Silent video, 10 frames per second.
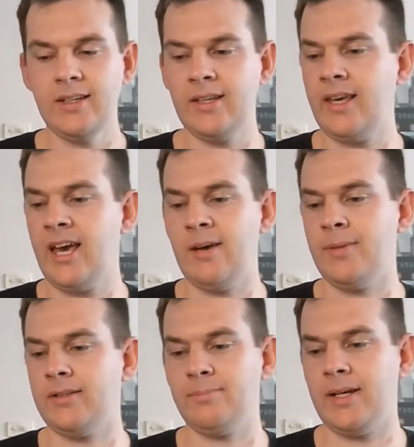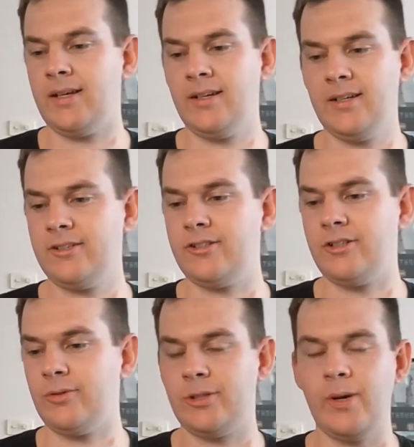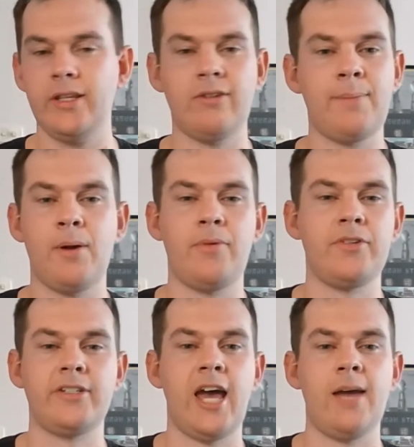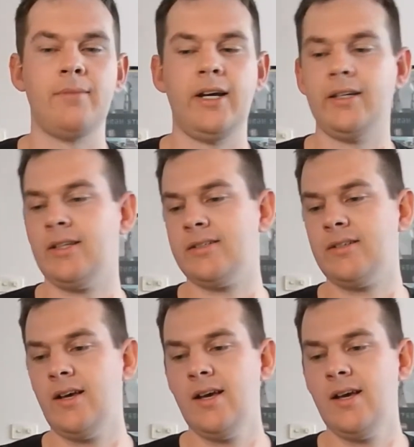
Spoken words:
yeah, but to end the wrap up of this game, like this,